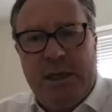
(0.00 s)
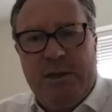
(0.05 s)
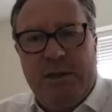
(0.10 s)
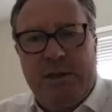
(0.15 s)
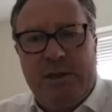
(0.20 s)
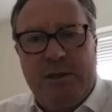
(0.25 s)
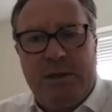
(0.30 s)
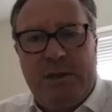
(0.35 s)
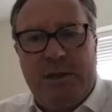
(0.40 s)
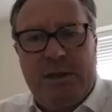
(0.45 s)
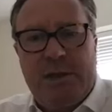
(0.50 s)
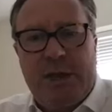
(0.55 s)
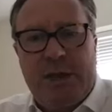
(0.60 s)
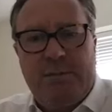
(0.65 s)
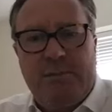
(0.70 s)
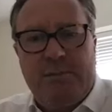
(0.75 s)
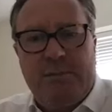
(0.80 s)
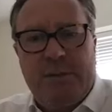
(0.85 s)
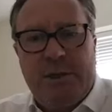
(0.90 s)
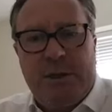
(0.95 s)
that
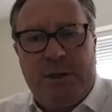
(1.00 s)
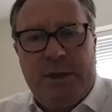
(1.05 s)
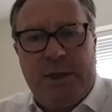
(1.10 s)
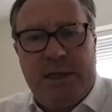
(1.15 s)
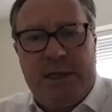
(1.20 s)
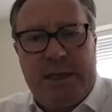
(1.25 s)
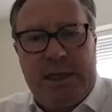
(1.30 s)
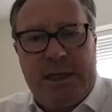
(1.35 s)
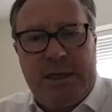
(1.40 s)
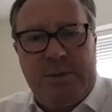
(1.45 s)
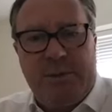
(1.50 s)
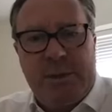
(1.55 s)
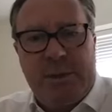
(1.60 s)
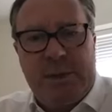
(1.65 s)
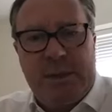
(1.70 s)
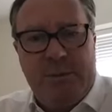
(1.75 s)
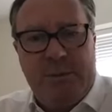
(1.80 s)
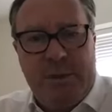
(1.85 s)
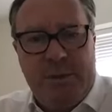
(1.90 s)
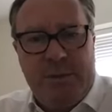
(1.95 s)
assessments
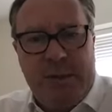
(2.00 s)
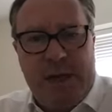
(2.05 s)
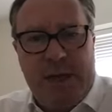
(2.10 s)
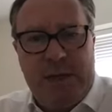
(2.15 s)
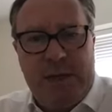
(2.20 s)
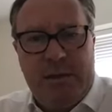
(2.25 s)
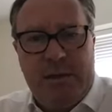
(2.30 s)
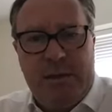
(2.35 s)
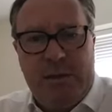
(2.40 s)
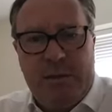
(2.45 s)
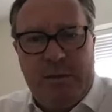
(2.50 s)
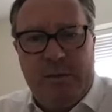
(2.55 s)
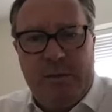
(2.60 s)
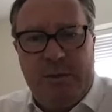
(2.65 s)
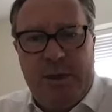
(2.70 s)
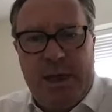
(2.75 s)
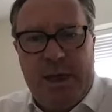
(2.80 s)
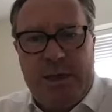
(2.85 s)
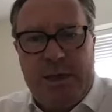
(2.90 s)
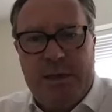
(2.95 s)
can be made along the
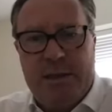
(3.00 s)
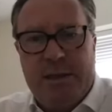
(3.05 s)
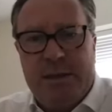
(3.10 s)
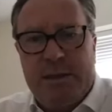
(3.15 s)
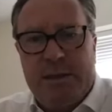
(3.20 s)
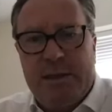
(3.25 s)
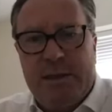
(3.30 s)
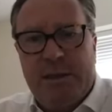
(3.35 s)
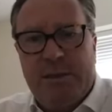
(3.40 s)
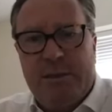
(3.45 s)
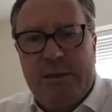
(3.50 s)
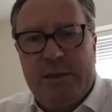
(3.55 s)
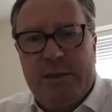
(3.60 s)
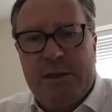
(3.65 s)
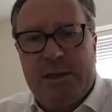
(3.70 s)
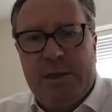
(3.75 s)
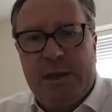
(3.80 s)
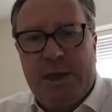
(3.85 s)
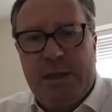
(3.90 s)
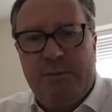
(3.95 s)
way, so
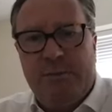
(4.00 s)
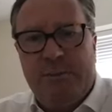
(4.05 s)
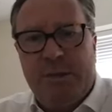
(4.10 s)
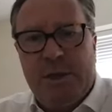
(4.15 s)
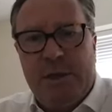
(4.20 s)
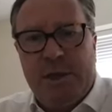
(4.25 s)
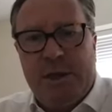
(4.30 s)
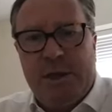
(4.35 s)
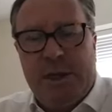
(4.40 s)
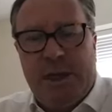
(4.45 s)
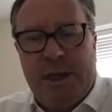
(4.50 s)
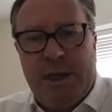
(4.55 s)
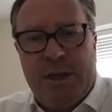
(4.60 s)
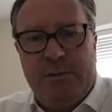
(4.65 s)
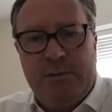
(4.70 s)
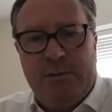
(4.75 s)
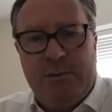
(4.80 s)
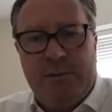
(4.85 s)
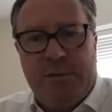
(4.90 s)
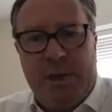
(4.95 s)
that
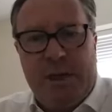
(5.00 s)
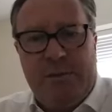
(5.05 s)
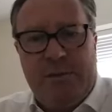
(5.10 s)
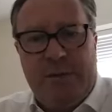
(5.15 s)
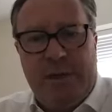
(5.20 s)
if